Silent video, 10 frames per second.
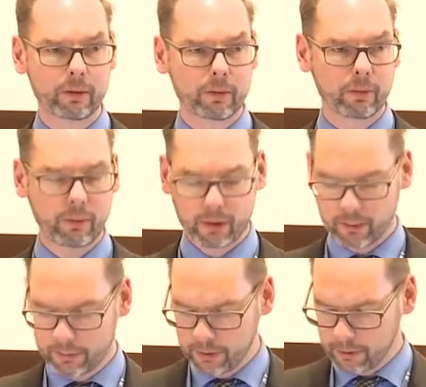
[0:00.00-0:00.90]
What a
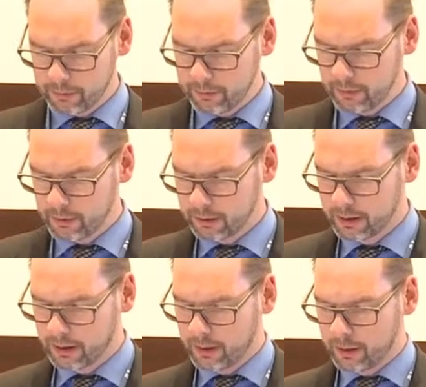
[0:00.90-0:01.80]
beautiful
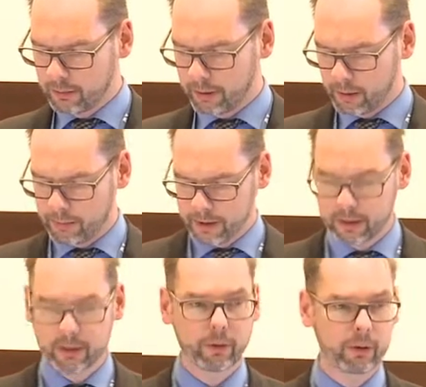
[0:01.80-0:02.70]
public
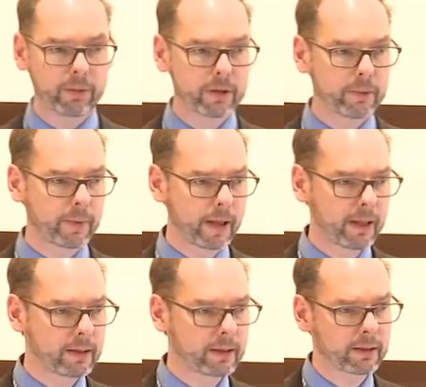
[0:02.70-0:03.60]
urban
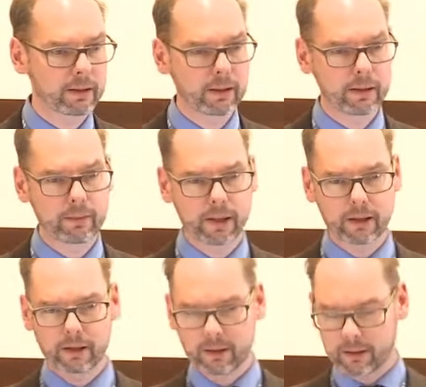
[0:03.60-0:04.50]
space in the middle
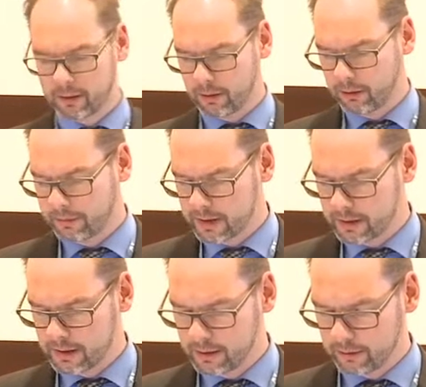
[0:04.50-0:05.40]
of the
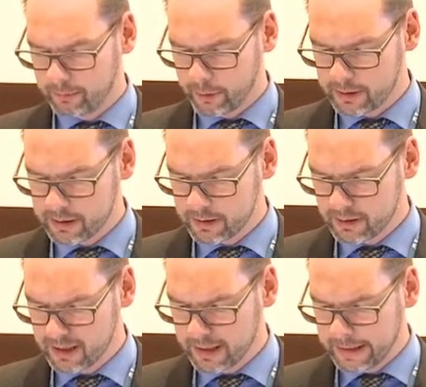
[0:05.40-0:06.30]
city of Boston.
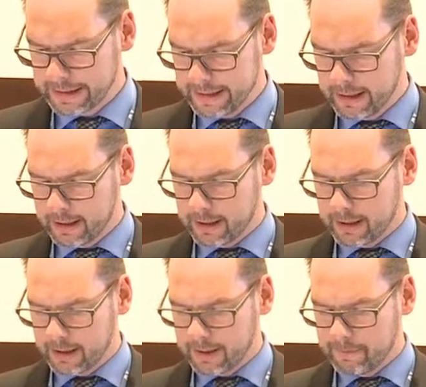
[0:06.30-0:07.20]

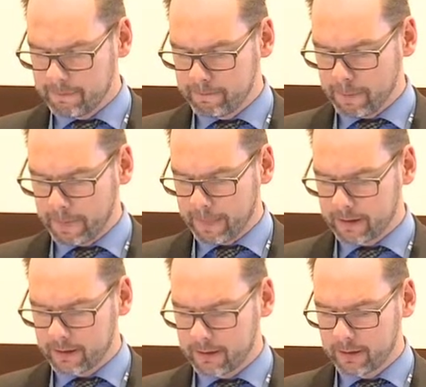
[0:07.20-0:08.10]

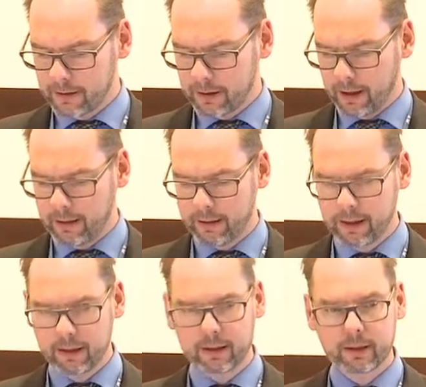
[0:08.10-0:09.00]
I
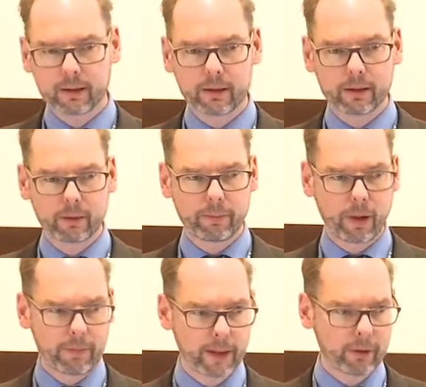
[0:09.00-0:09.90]
think the
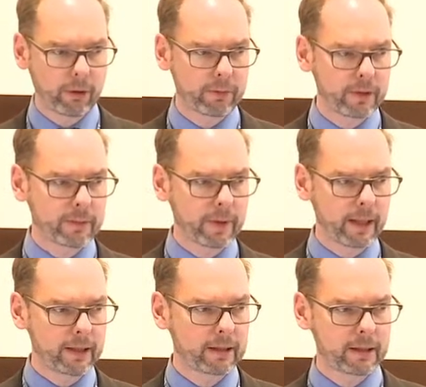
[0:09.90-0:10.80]
public urban
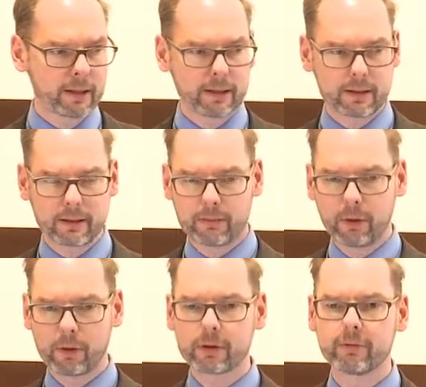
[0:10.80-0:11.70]
space is the
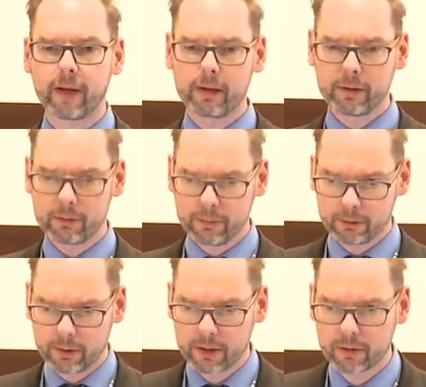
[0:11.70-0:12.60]
most valuable
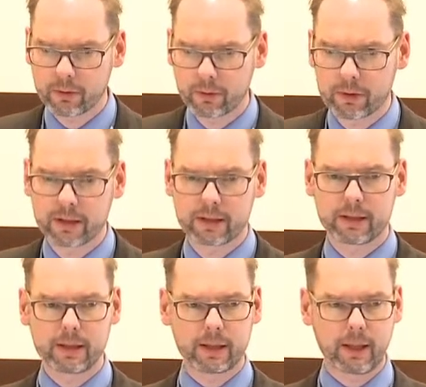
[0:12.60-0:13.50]
resource a
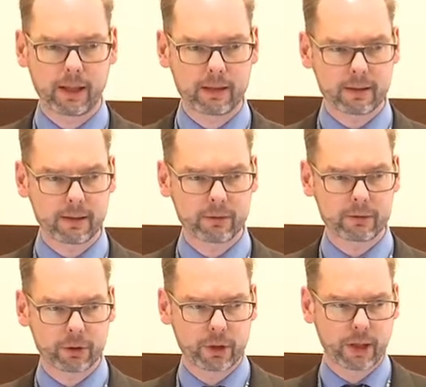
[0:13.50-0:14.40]
city has to
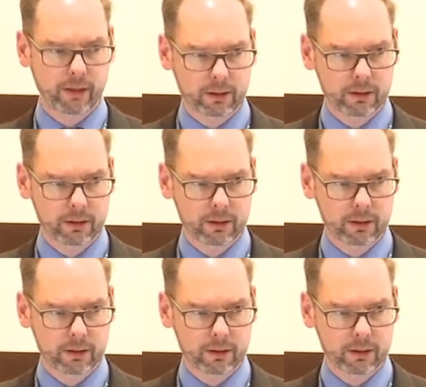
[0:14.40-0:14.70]
share.